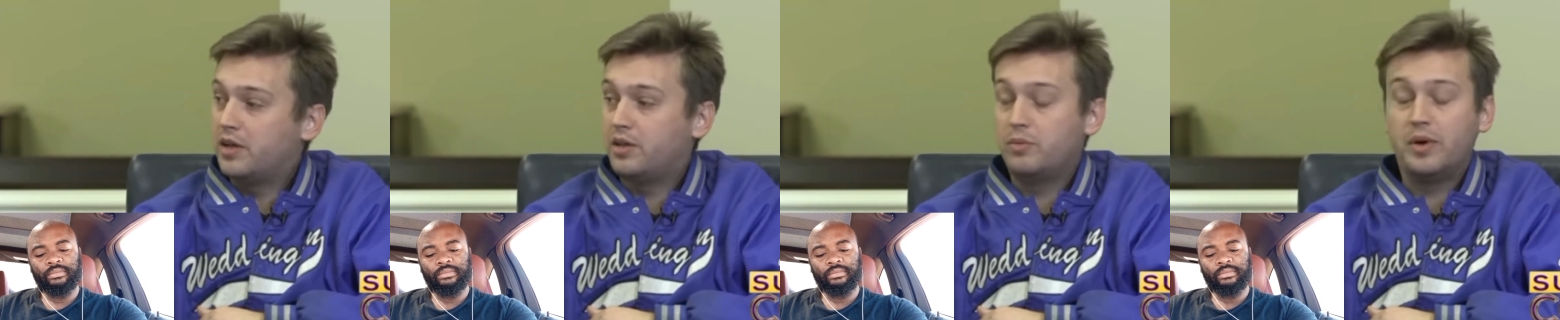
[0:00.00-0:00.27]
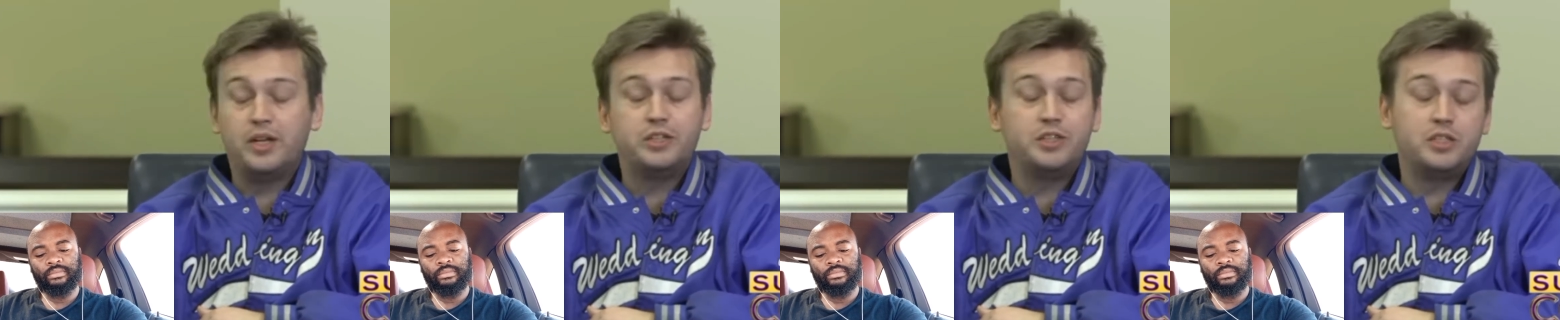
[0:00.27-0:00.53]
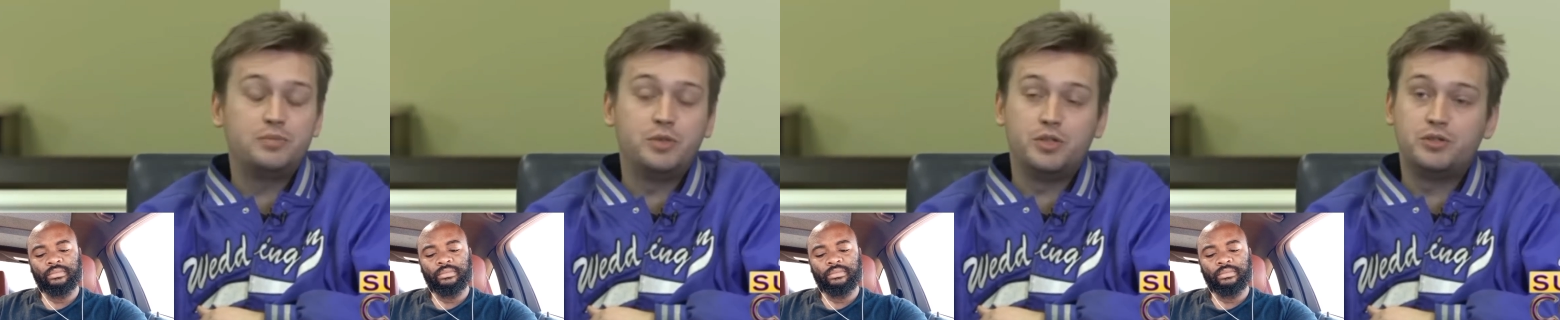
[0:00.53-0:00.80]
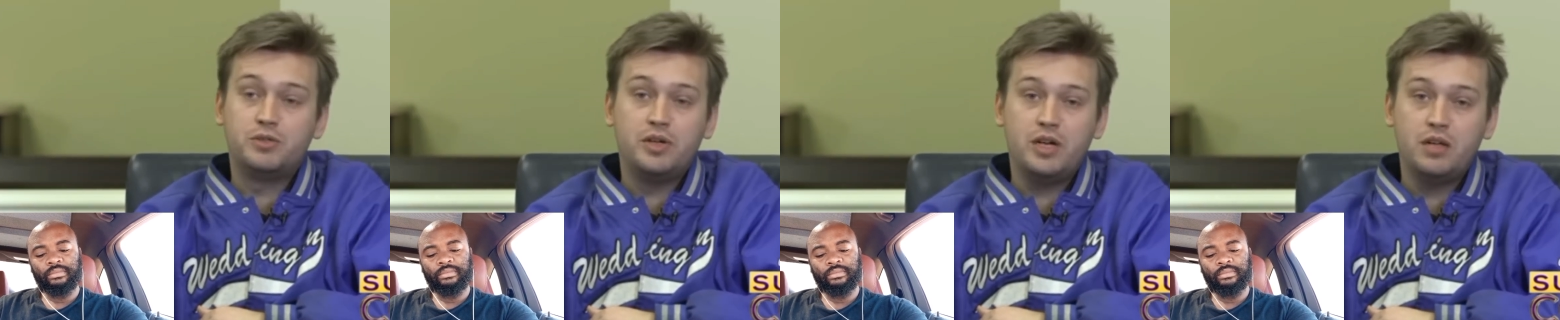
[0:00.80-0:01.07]
Speaker 1: based on the
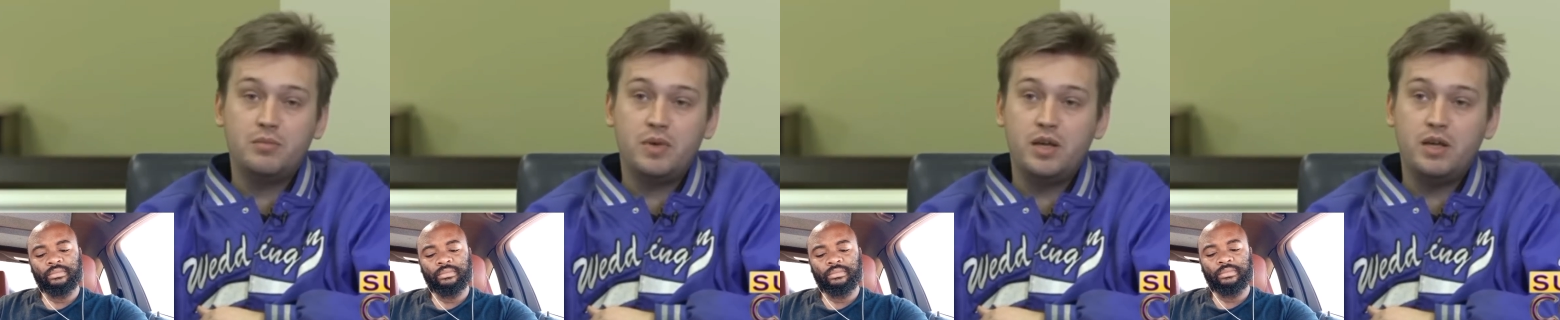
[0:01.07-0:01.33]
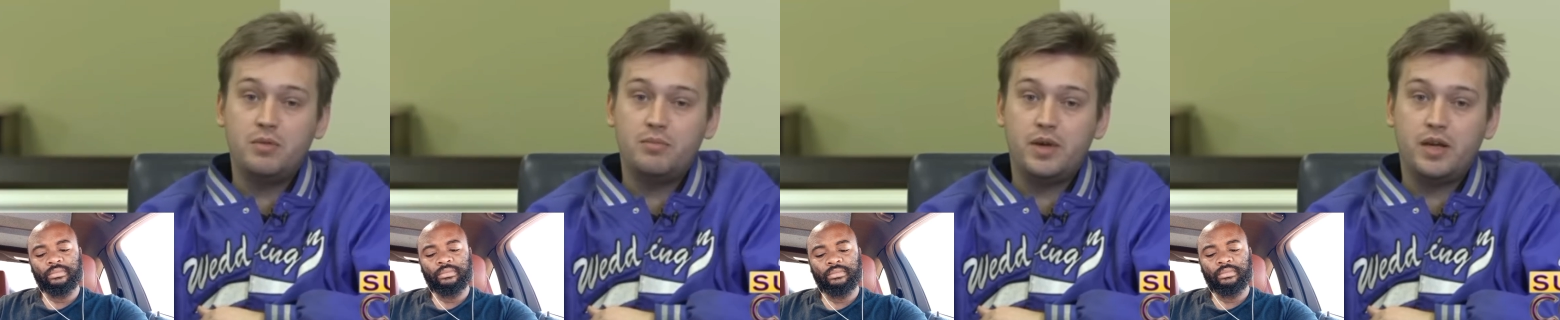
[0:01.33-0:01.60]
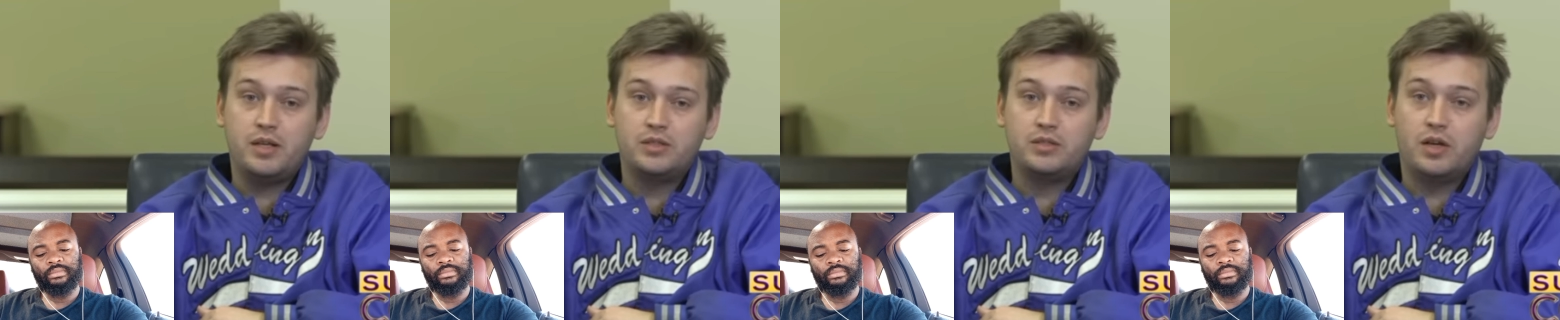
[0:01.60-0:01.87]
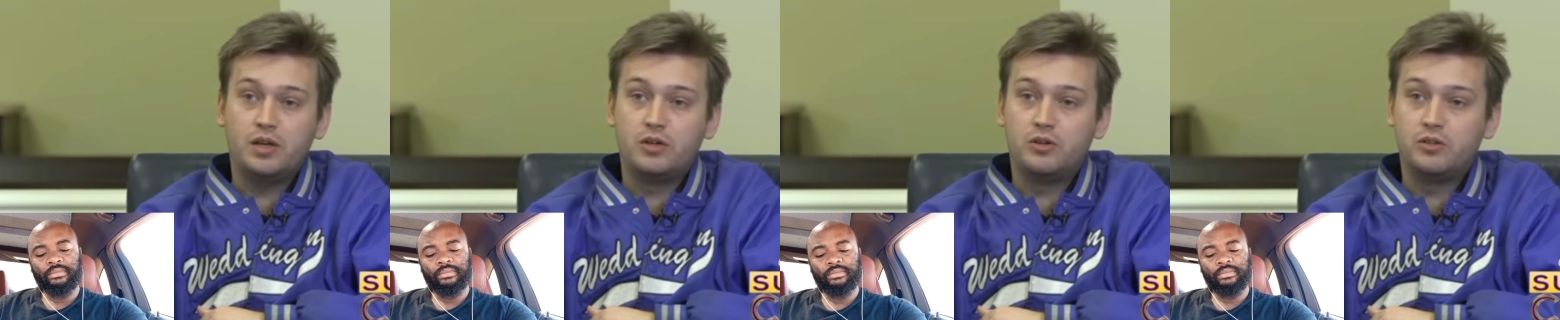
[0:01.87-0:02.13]
way she's been treating me
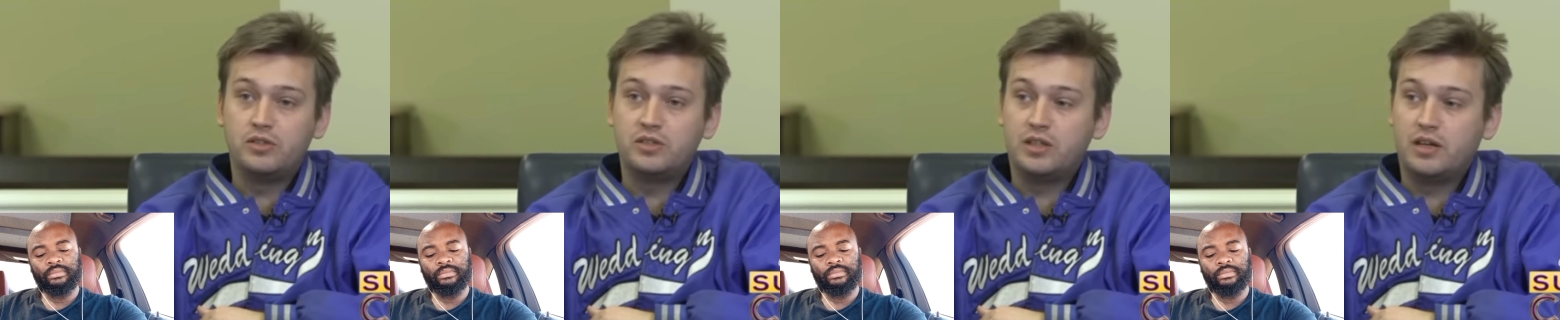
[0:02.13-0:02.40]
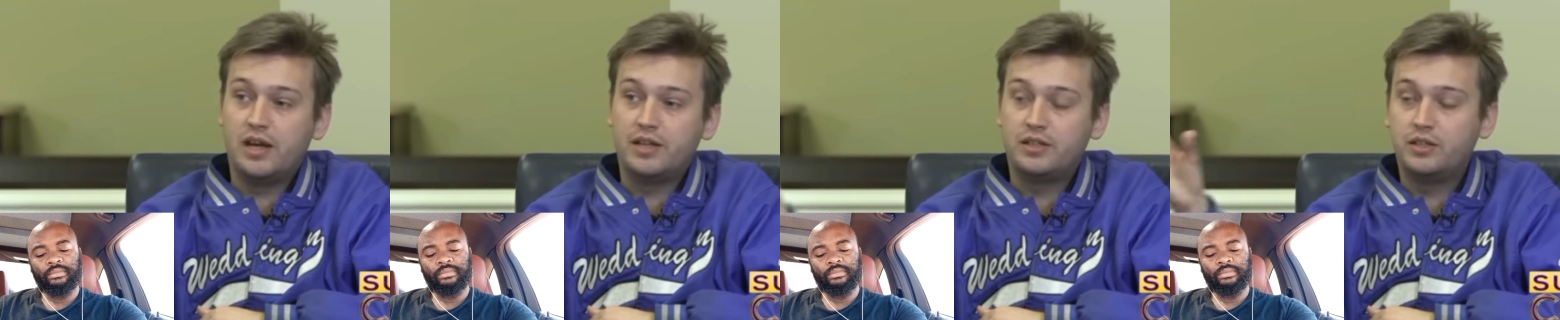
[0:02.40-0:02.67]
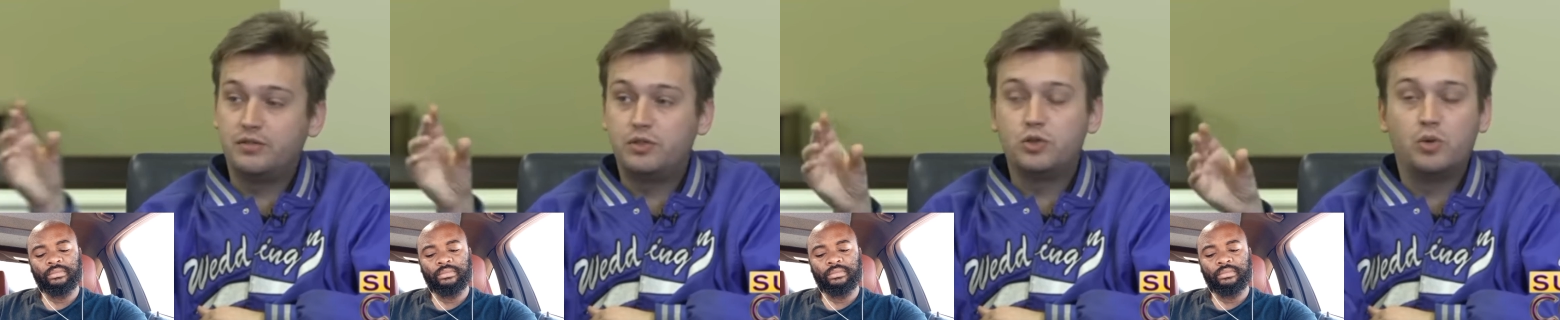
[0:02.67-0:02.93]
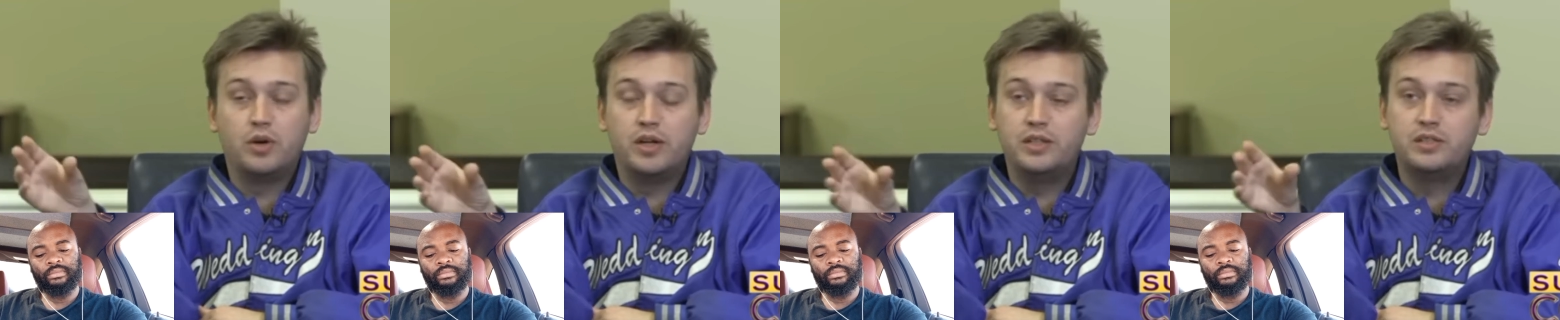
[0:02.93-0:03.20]
and based on her
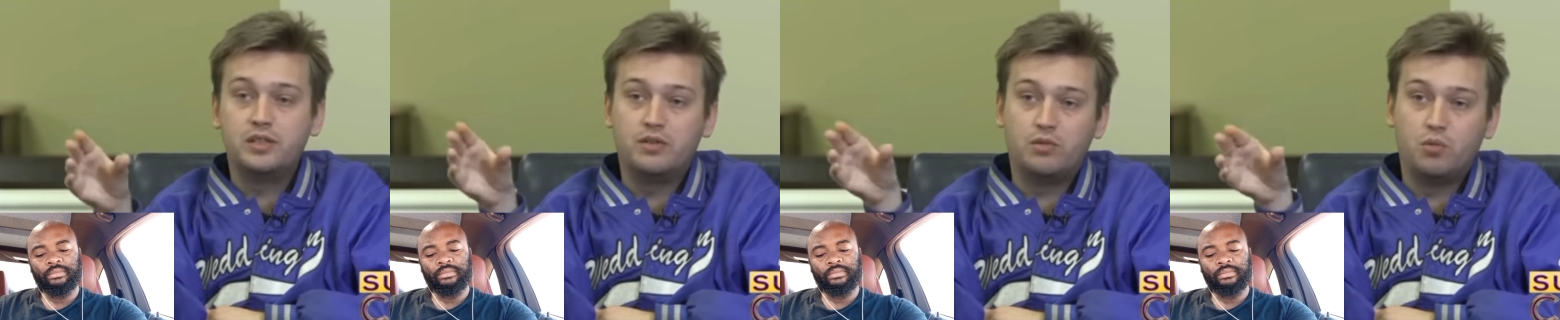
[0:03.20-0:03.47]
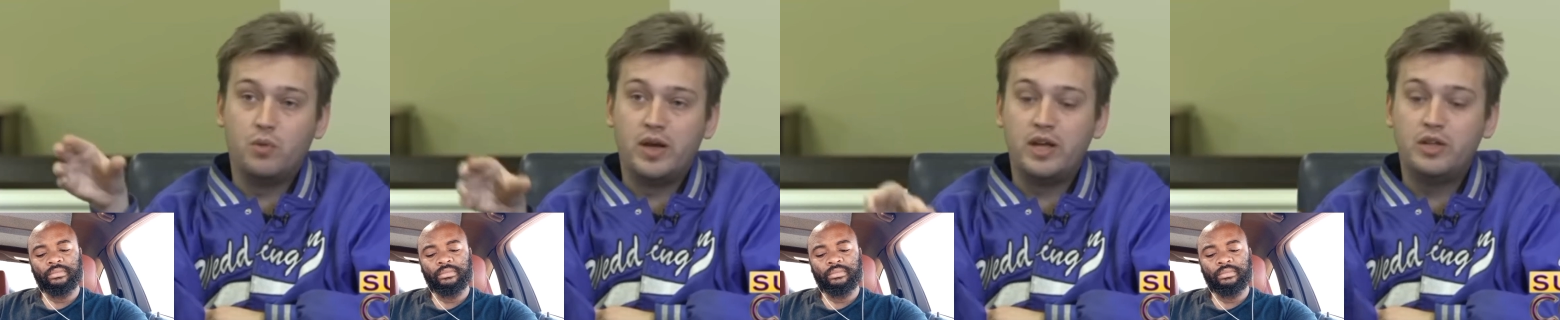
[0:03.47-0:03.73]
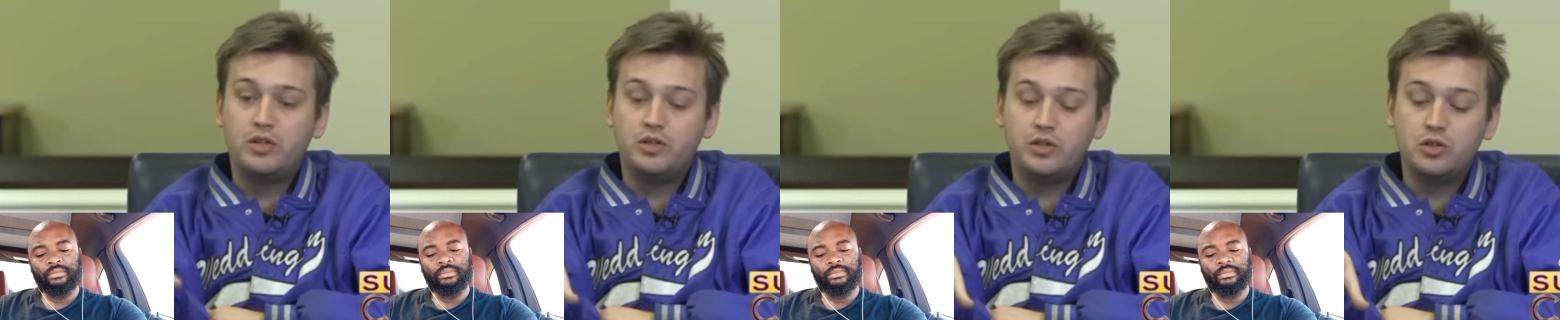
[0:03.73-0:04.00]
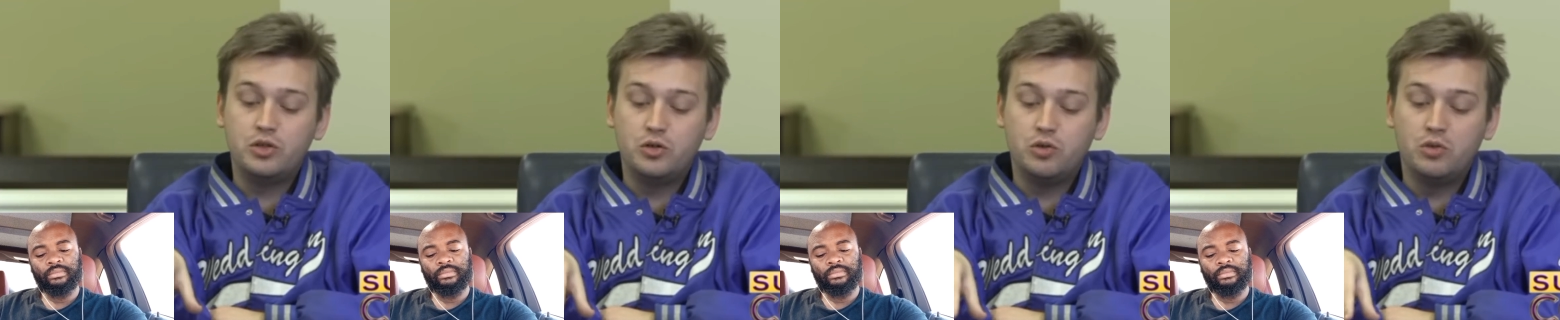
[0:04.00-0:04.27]
selective choice of
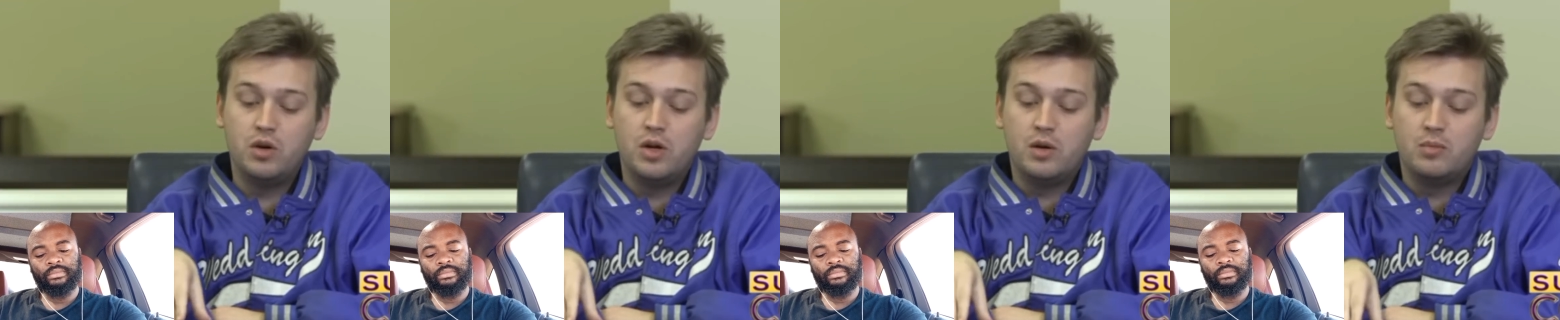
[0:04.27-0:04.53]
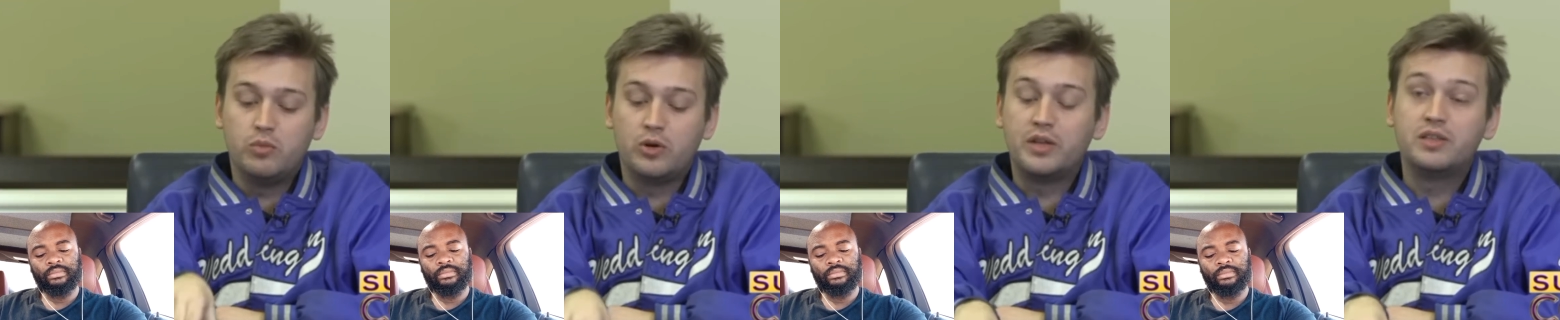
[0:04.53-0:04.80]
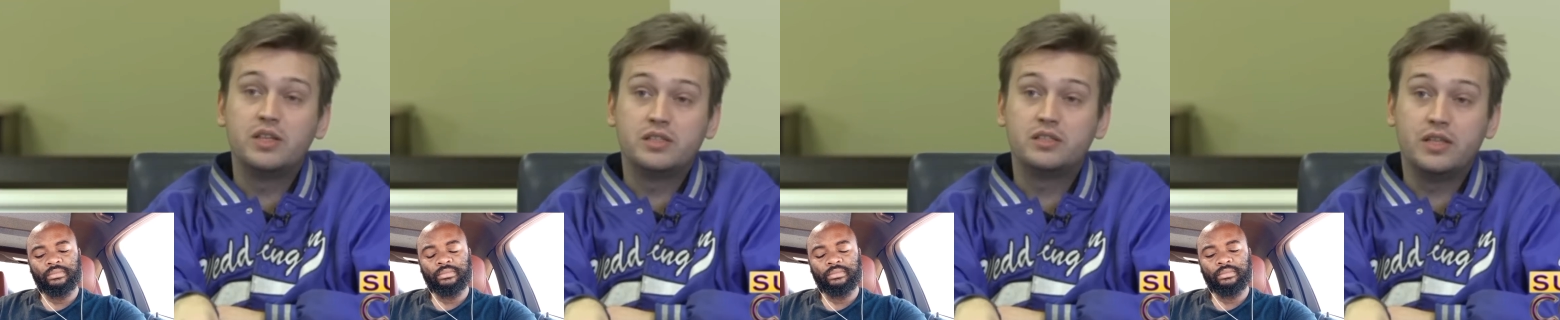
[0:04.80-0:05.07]
when to